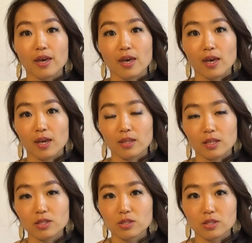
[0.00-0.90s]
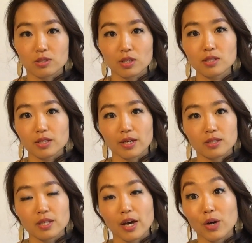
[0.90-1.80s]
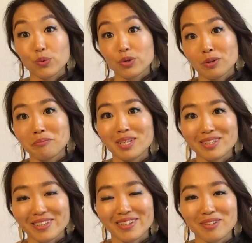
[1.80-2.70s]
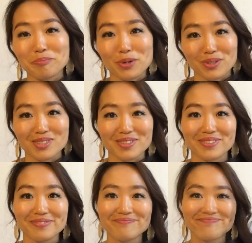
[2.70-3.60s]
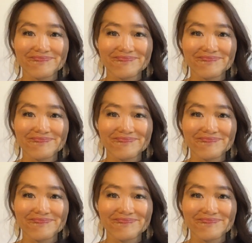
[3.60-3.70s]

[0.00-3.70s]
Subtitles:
and it's just as how we are meeting in person.